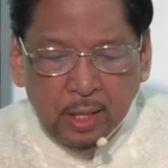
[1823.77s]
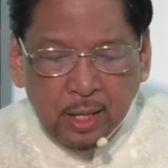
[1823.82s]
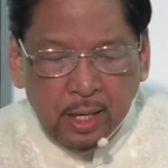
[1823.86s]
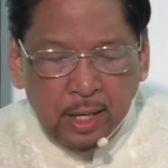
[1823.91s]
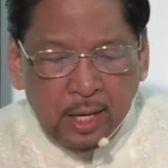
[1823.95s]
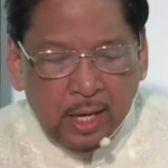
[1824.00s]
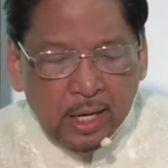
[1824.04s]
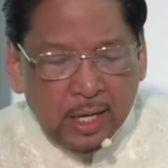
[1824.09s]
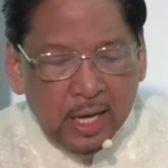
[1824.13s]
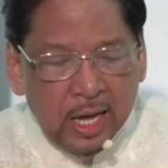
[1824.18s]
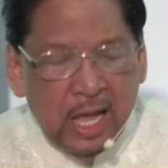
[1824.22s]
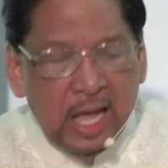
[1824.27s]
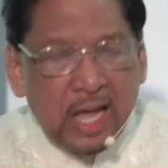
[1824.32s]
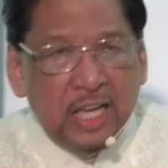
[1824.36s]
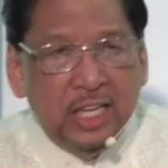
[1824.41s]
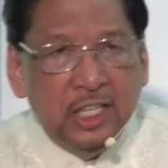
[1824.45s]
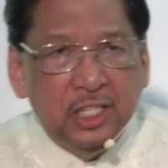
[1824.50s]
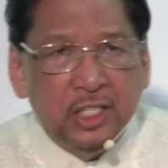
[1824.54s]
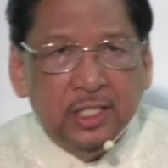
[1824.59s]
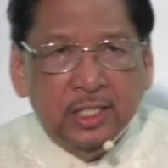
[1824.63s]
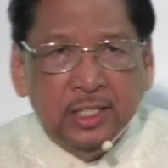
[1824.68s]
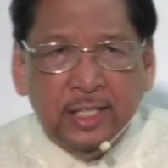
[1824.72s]
And I
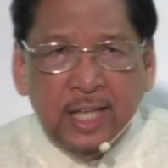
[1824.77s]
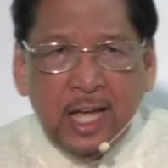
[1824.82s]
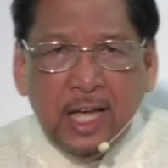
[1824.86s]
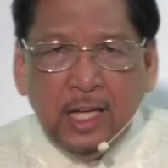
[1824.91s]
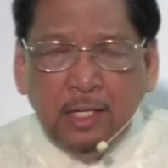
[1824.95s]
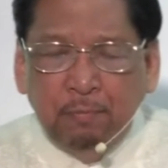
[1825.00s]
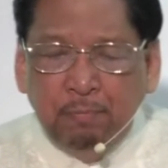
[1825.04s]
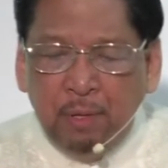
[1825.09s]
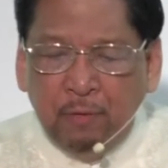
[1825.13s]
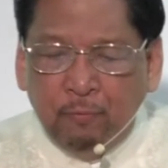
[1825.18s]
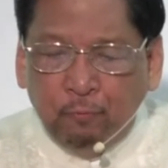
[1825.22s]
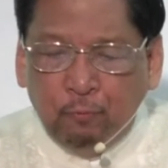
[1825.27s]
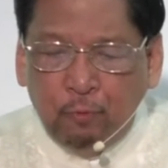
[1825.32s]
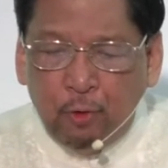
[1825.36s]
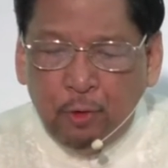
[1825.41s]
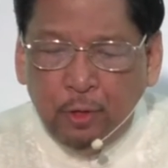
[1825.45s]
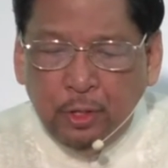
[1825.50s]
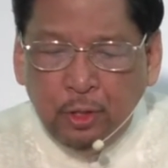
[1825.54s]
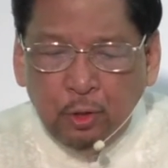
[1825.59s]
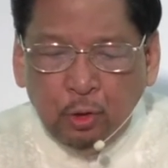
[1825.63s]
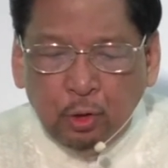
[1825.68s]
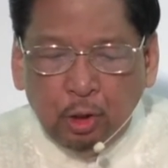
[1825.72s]
stand
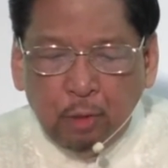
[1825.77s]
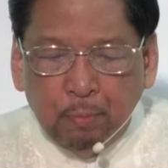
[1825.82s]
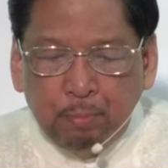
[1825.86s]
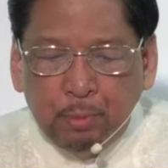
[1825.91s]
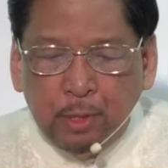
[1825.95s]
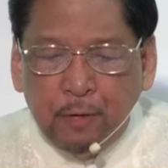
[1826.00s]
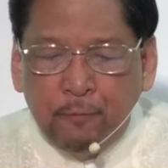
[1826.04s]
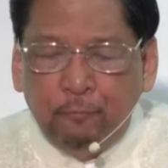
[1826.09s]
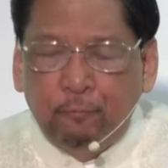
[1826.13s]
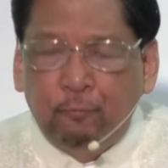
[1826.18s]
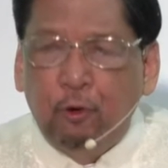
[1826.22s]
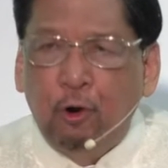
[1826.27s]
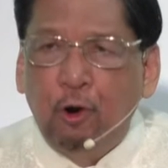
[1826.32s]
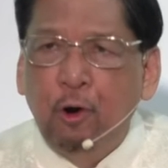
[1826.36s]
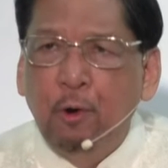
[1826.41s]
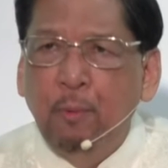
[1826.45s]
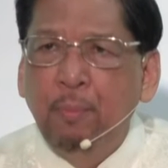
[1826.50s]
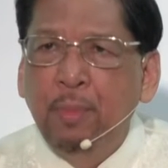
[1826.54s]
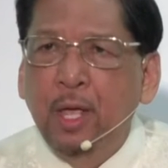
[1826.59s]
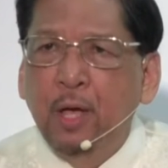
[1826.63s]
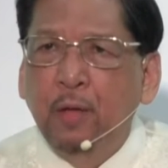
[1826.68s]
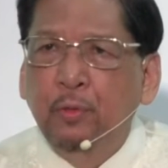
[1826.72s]
before you to
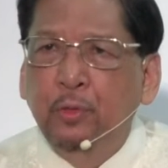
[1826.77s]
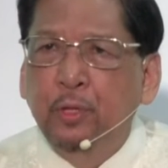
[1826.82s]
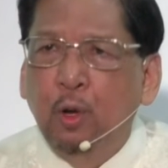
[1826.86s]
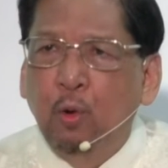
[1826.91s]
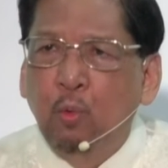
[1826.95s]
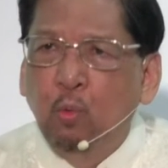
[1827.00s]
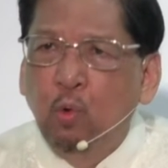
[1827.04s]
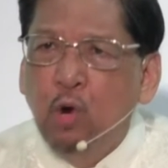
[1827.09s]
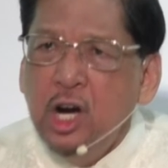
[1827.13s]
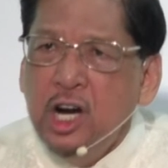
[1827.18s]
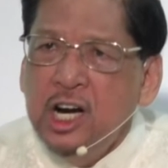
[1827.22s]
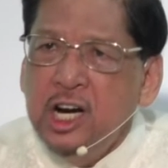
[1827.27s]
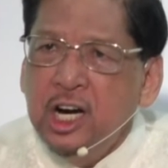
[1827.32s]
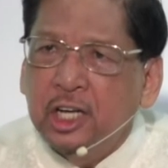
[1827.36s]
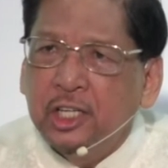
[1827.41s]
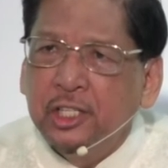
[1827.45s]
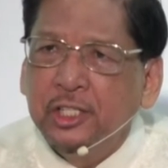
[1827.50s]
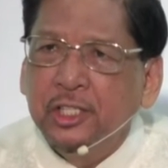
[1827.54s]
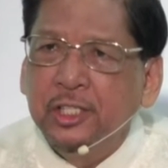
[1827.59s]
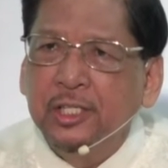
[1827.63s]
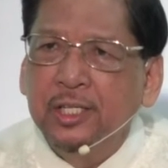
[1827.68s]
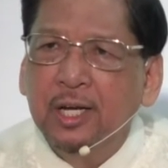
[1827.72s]
perform the
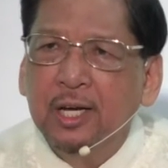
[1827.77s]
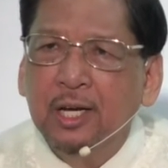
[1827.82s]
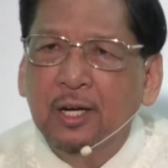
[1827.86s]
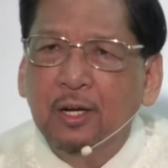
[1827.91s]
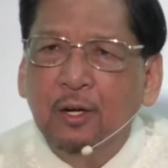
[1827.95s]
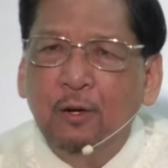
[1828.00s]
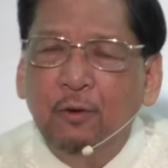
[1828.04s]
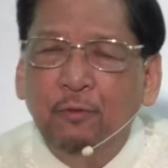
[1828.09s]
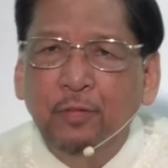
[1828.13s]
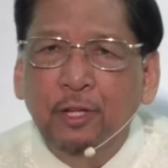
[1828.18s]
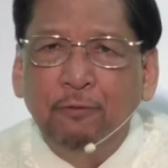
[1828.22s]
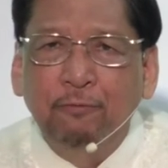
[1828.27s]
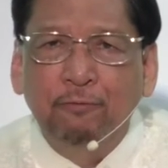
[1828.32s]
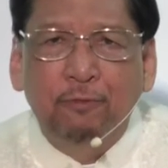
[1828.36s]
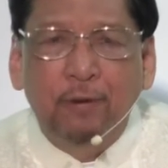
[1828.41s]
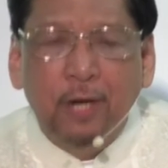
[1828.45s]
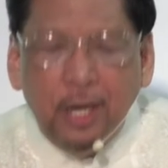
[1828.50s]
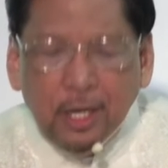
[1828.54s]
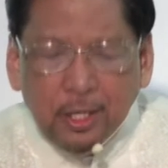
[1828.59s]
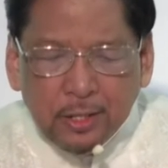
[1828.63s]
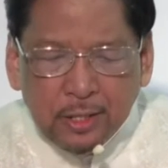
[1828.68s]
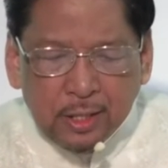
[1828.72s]
works of the
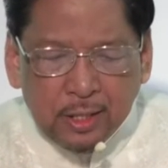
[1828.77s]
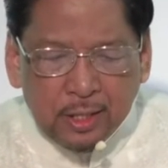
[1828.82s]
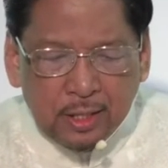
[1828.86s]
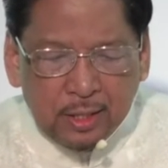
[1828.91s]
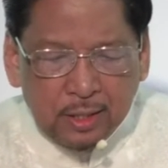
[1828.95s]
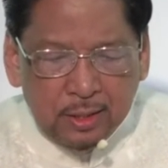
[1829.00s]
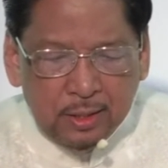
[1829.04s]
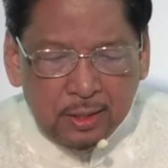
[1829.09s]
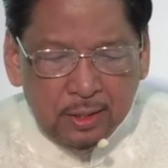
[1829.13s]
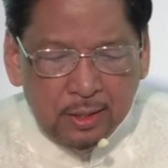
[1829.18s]
Father.